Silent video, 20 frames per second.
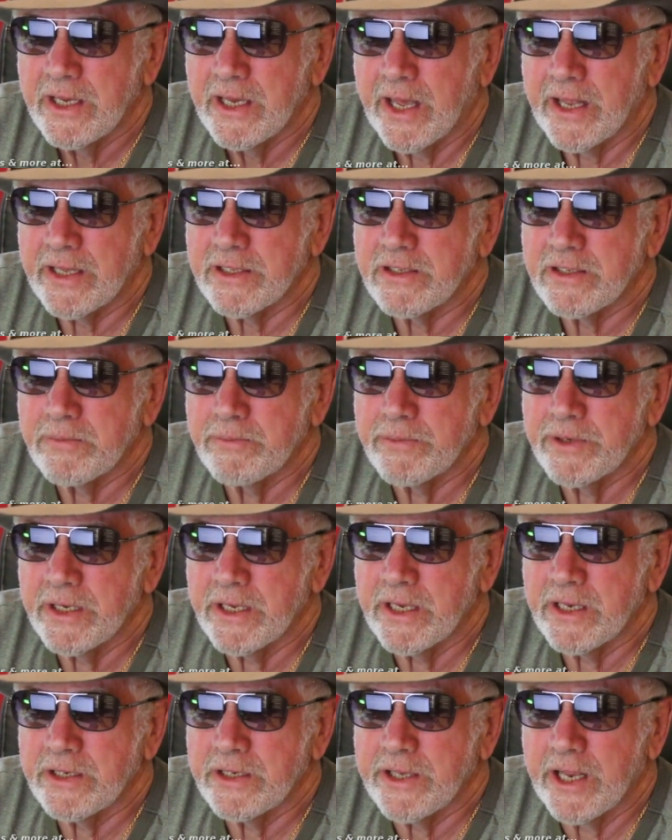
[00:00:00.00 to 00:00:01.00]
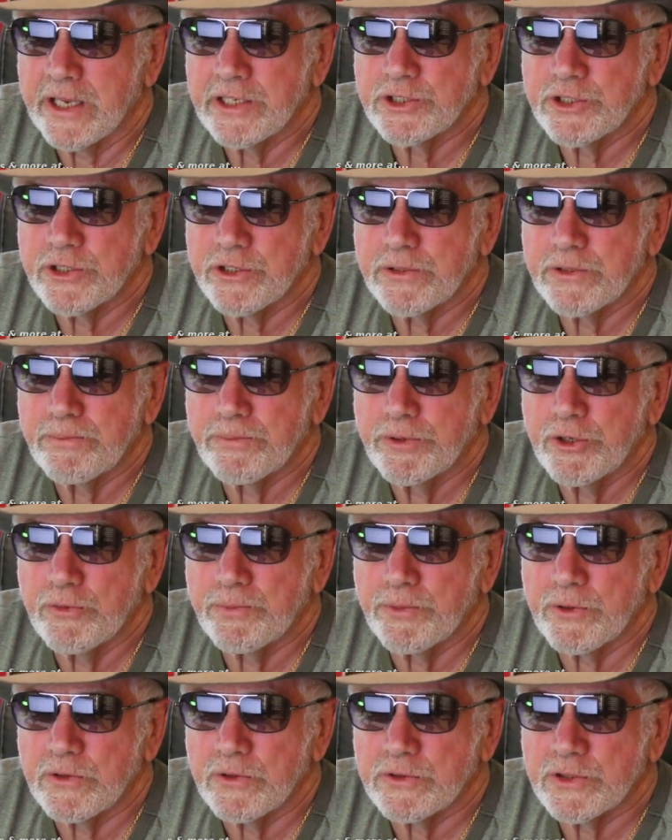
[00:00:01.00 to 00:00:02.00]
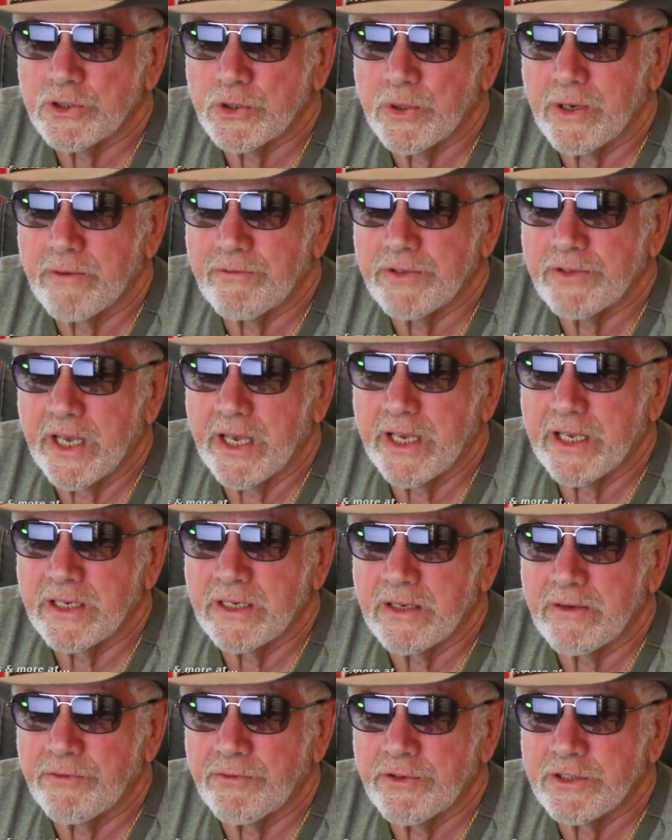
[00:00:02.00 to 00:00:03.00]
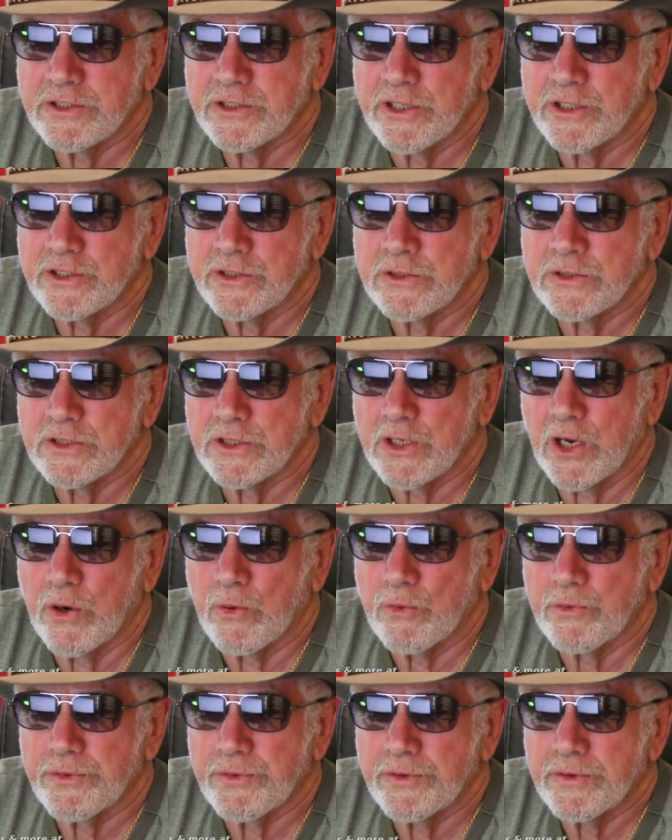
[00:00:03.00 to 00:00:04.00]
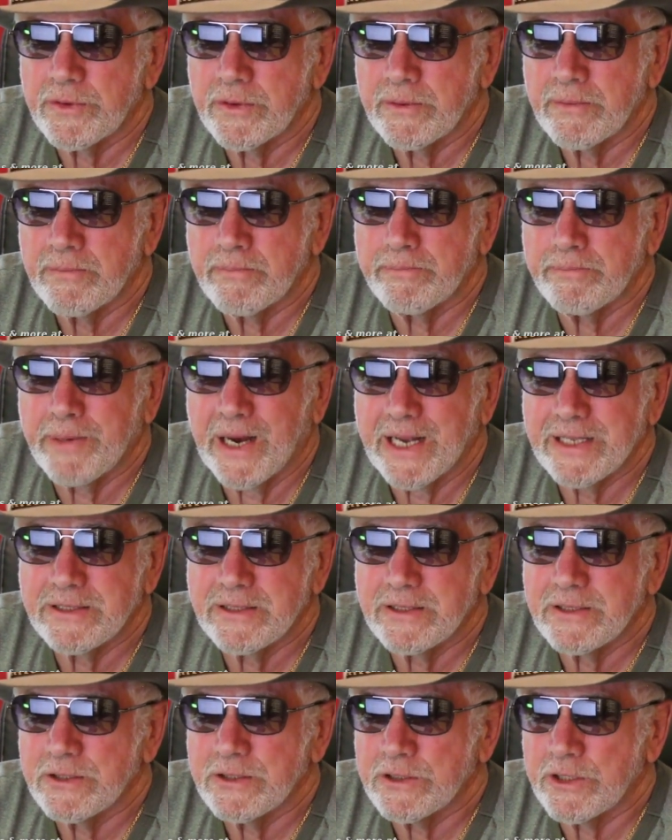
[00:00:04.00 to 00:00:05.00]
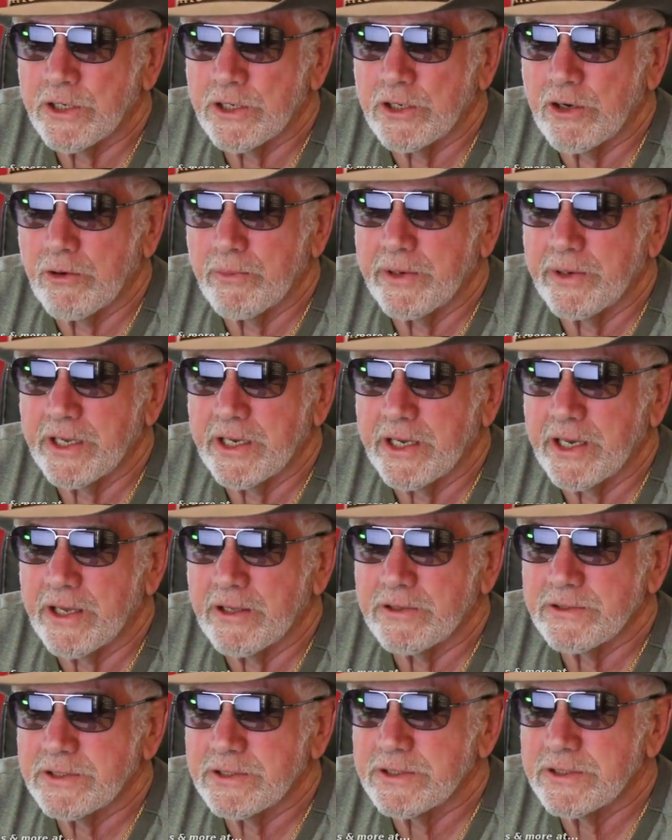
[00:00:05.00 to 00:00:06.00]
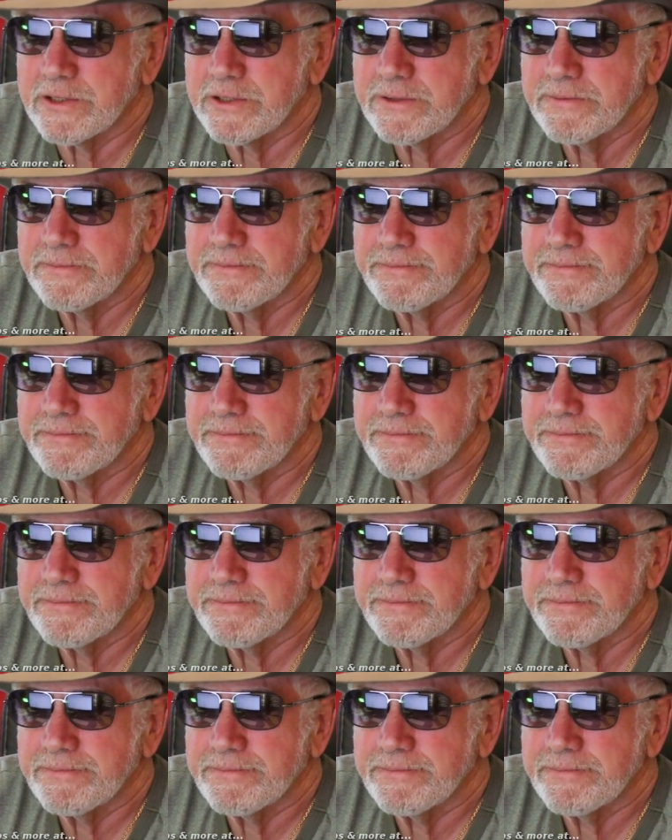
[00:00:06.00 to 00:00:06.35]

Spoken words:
and to be indentured pupils who have taken the physician's oath, but to nobody else.